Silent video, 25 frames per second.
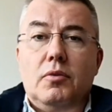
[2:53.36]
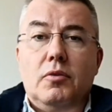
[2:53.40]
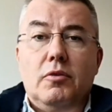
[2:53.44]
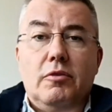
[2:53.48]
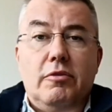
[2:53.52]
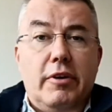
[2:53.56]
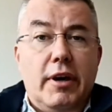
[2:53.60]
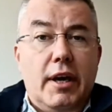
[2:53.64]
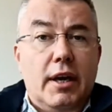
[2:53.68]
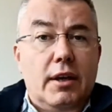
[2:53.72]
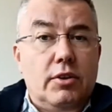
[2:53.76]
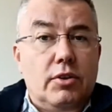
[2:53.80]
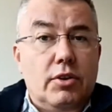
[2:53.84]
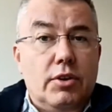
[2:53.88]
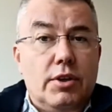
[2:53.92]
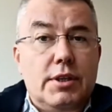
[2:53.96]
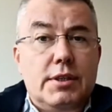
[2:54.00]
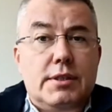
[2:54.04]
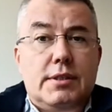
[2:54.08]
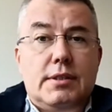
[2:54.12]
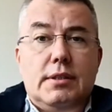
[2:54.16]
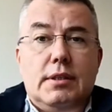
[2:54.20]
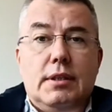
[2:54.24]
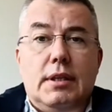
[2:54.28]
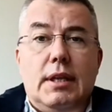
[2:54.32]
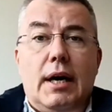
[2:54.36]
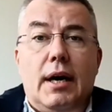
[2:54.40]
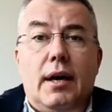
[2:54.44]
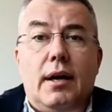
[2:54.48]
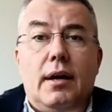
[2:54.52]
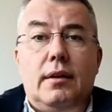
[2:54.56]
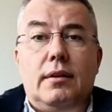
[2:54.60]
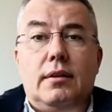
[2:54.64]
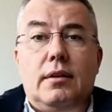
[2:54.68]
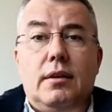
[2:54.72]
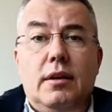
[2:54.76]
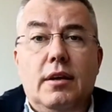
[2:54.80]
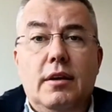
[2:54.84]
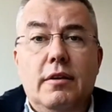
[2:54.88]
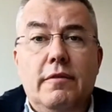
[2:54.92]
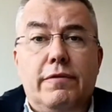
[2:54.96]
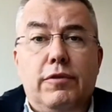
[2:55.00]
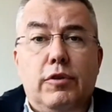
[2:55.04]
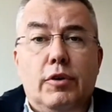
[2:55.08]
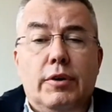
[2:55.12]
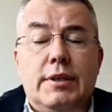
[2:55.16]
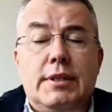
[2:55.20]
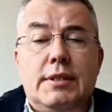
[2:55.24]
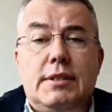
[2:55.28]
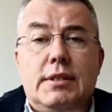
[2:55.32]
vectors that
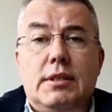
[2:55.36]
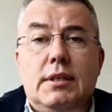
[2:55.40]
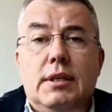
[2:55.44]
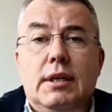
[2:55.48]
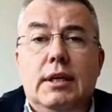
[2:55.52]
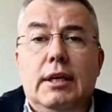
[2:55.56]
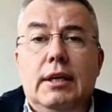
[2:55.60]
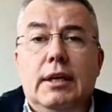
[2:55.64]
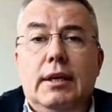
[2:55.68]
influenced